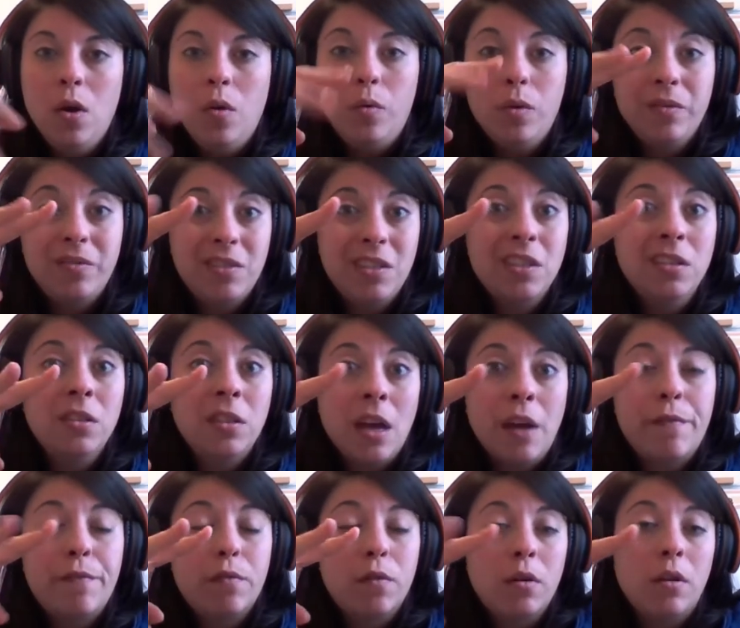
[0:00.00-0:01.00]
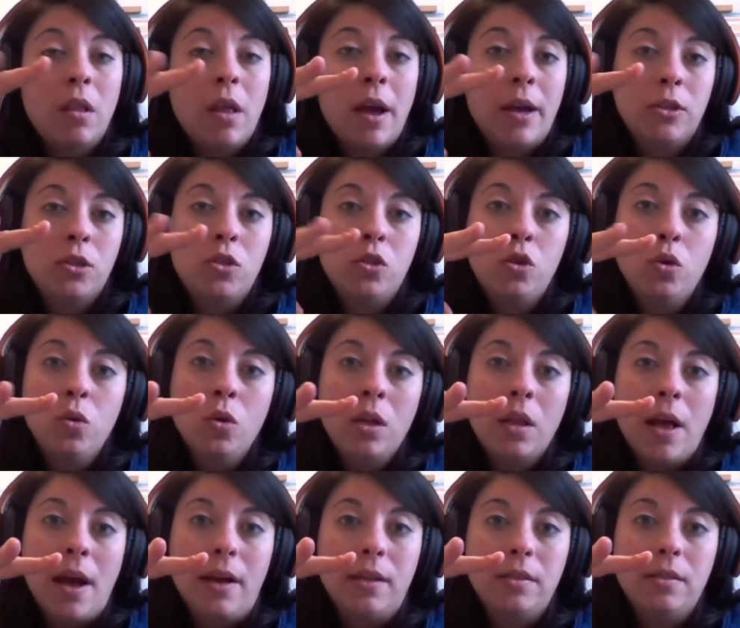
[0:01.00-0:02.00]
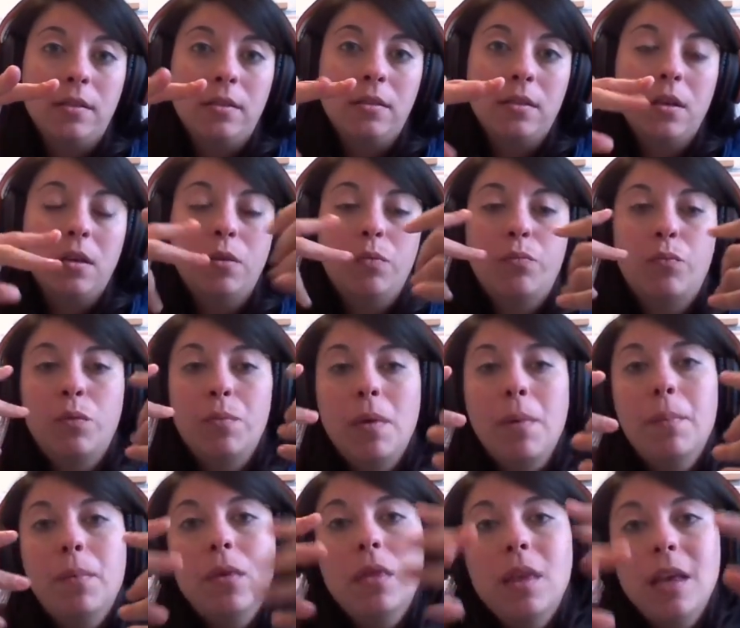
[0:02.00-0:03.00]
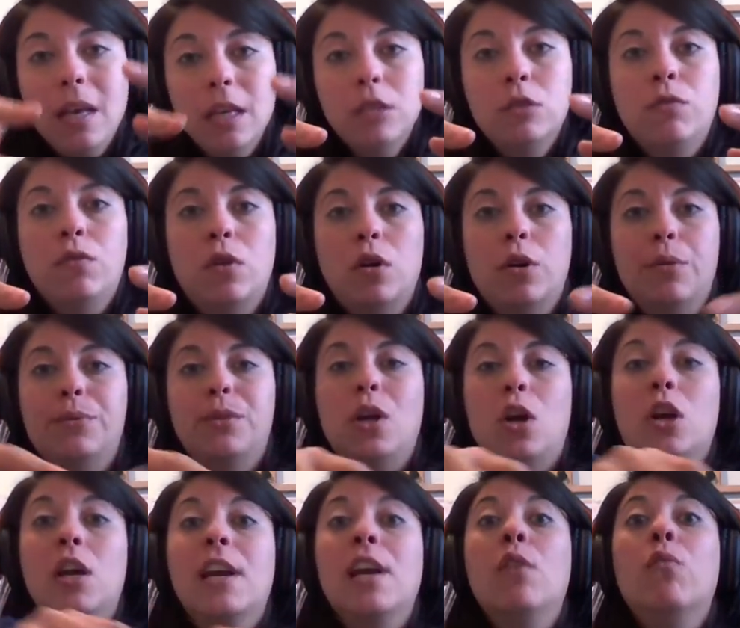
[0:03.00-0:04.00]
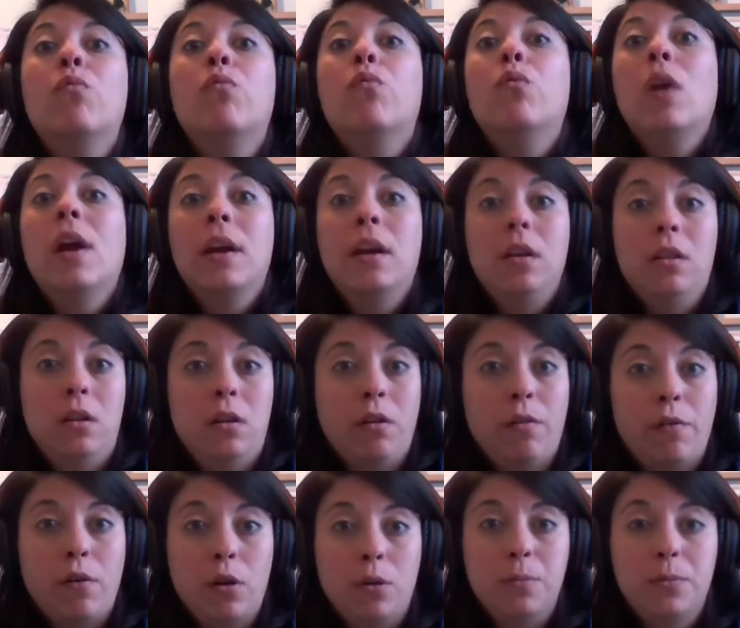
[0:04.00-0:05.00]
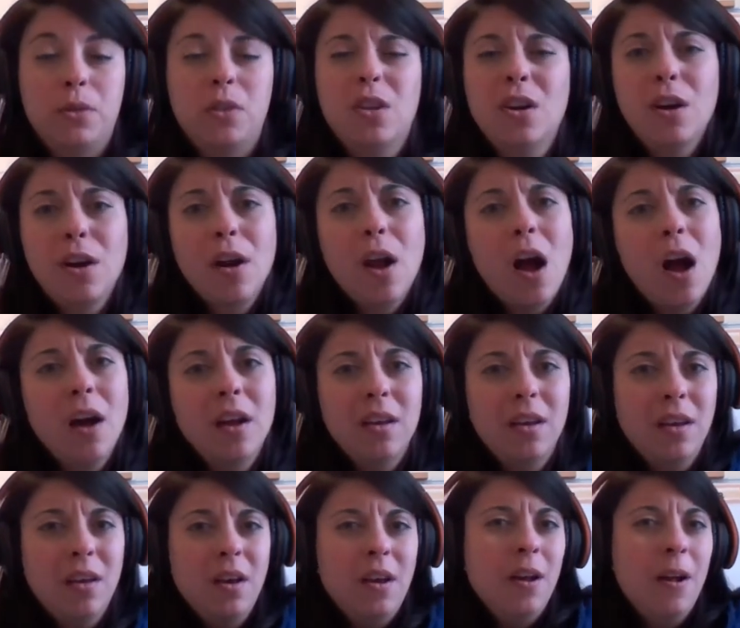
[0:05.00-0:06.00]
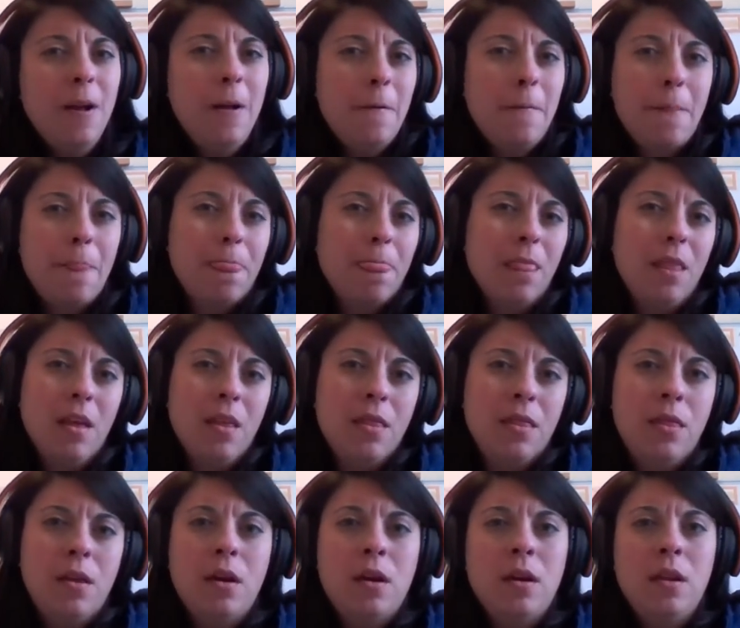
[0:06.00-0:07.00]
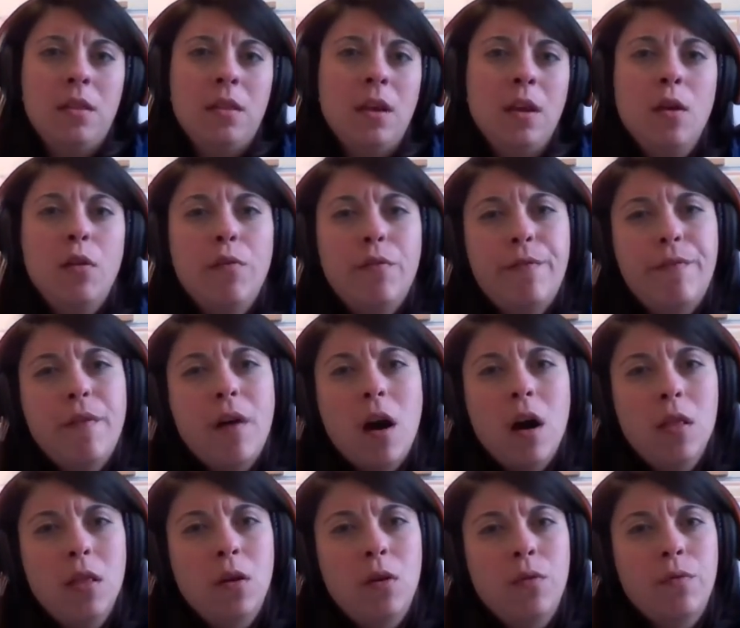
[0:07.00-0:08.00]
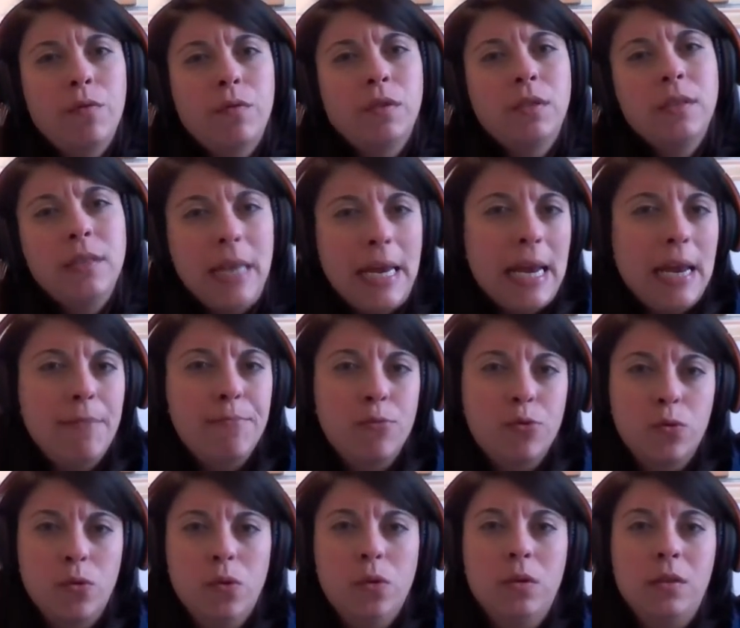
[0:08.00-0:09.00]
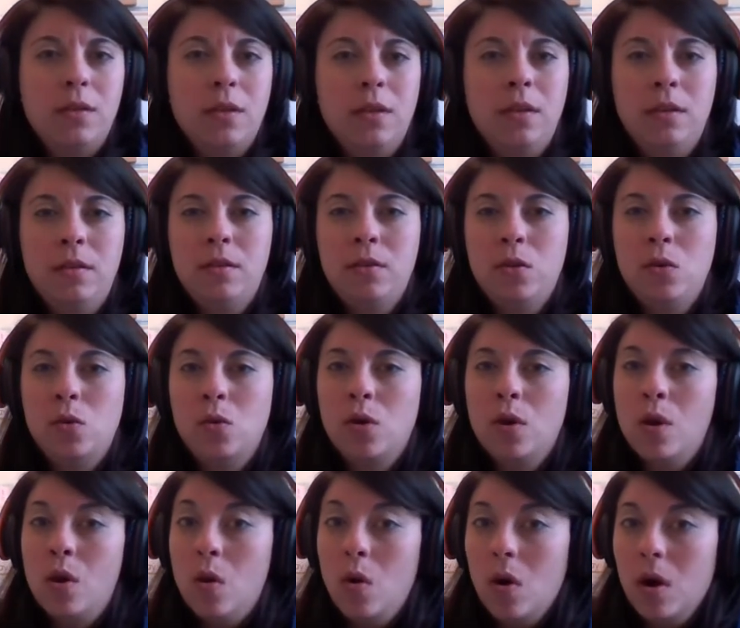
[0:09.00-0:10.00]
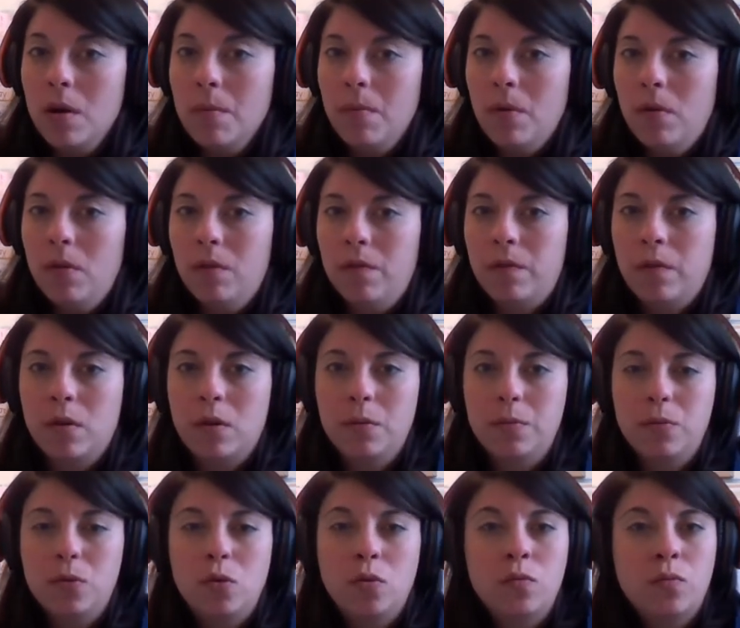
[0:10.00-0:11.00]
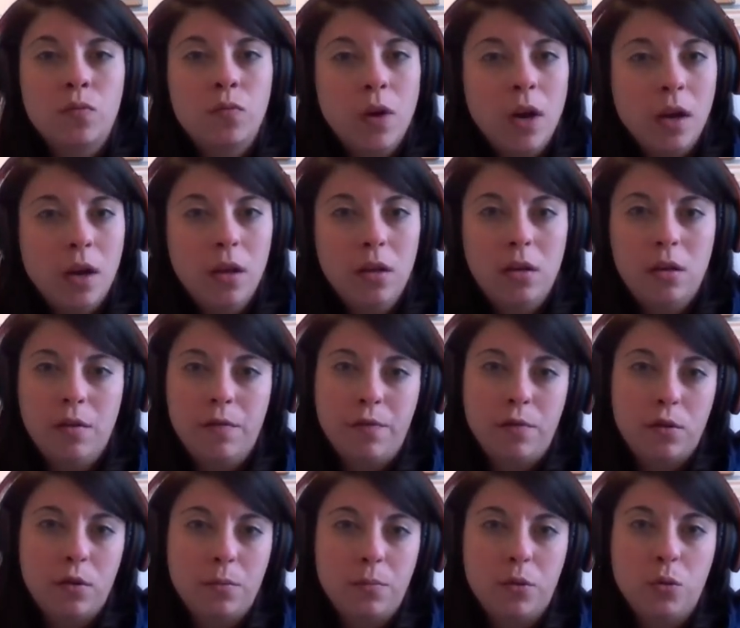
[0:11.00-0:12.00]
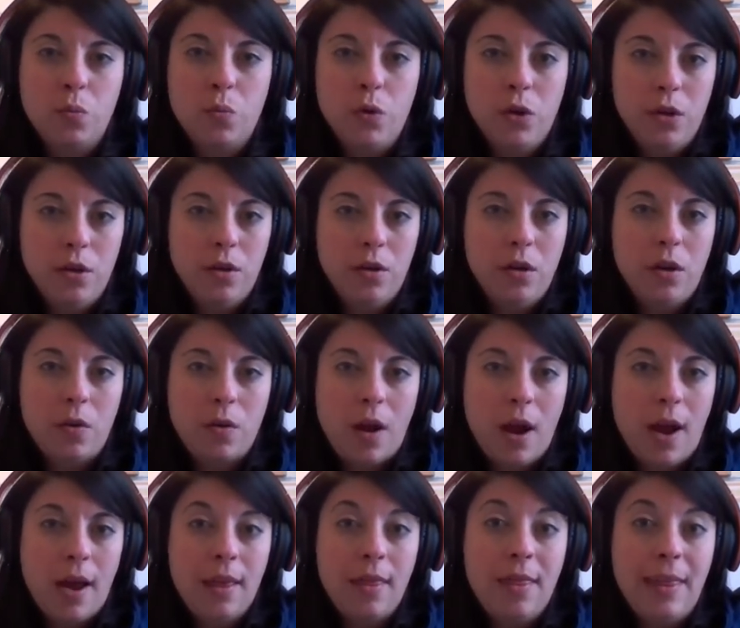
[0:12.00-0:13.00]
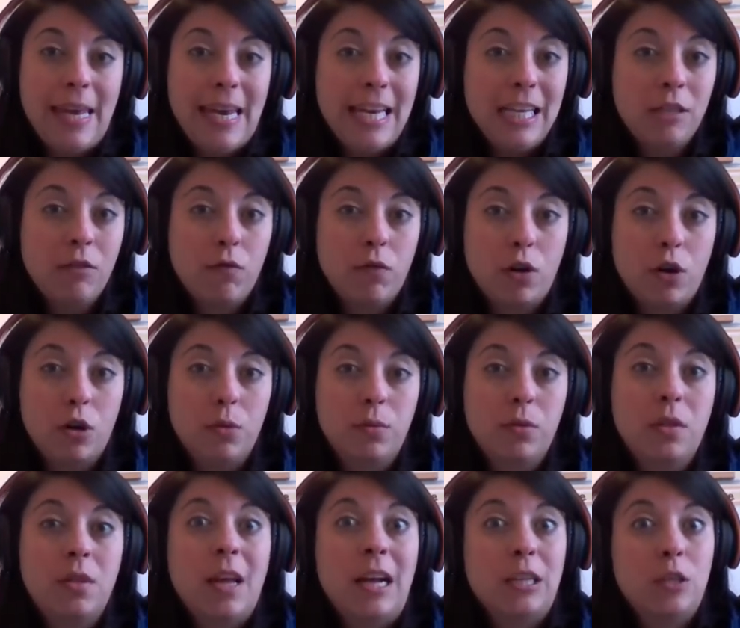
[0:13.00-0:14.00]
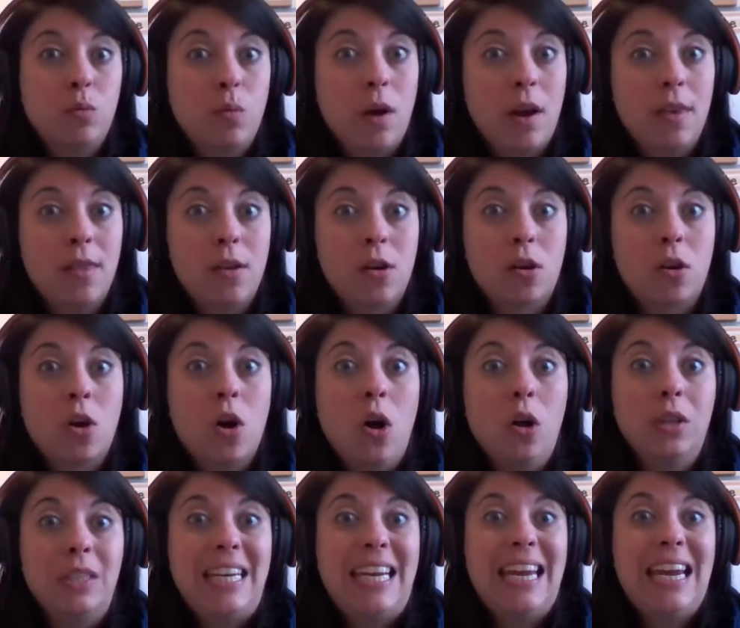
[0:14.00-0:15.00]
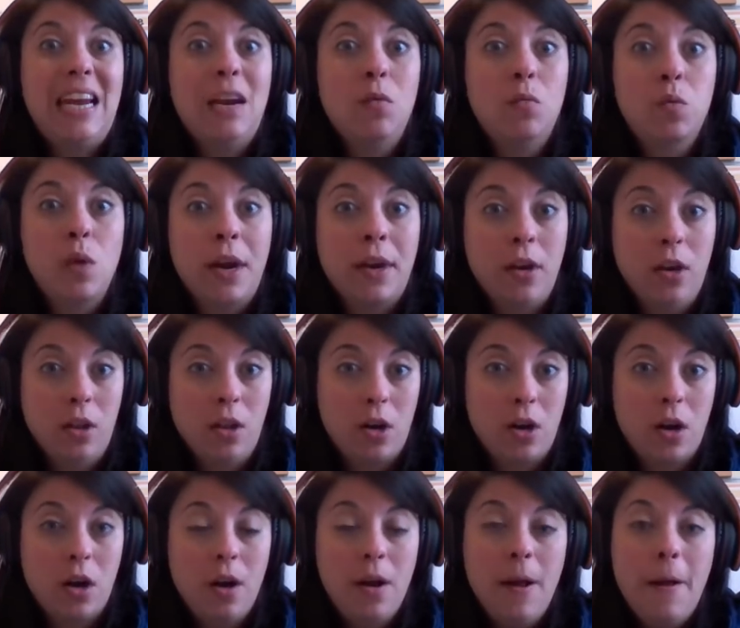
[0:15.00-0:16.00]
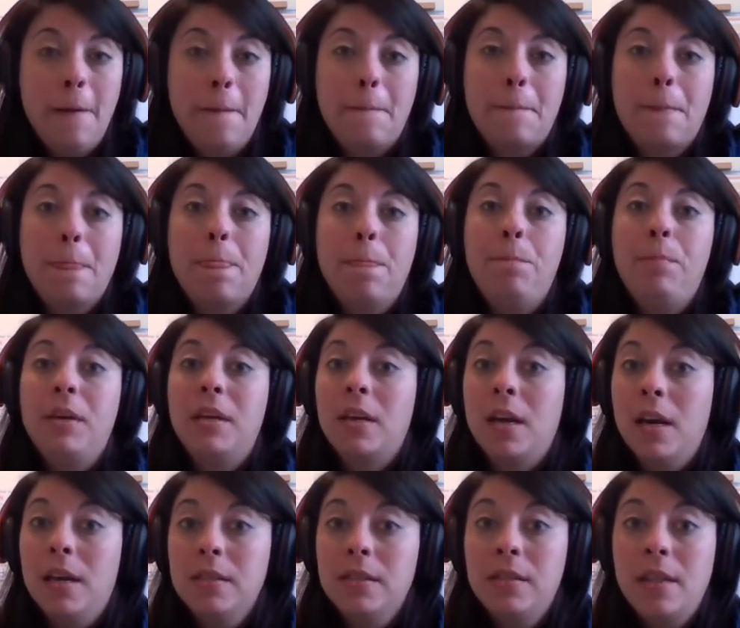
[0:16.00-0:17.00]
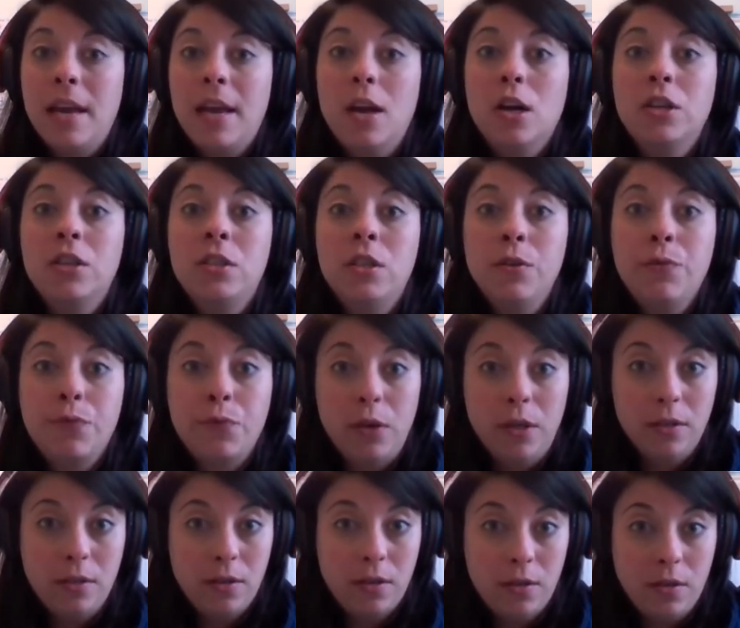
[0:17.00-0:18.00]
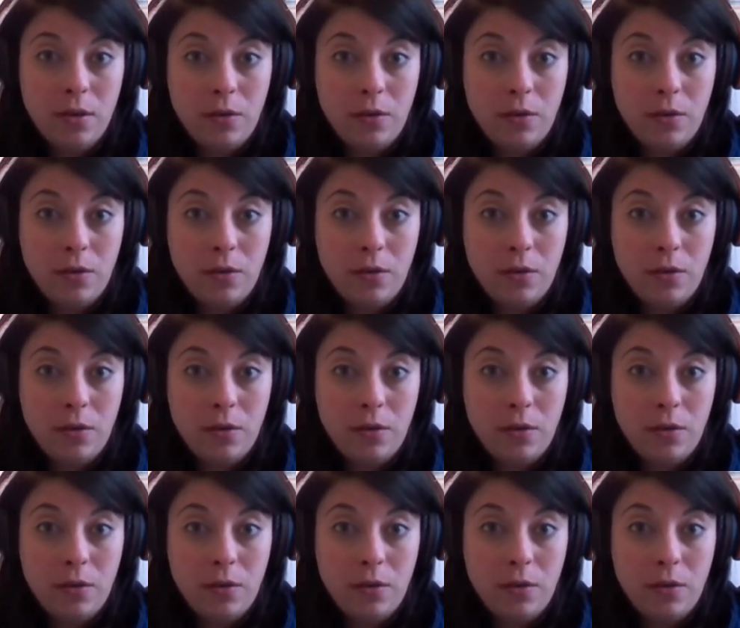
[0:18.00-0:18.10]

We've done that for our last two classes. Remember, these verbs are irregular verbs. They're not, they're, they don't follow the same rules as your normal verbs or regular verbs would. Okay, these verbs, that's why they're called irregular because they are different.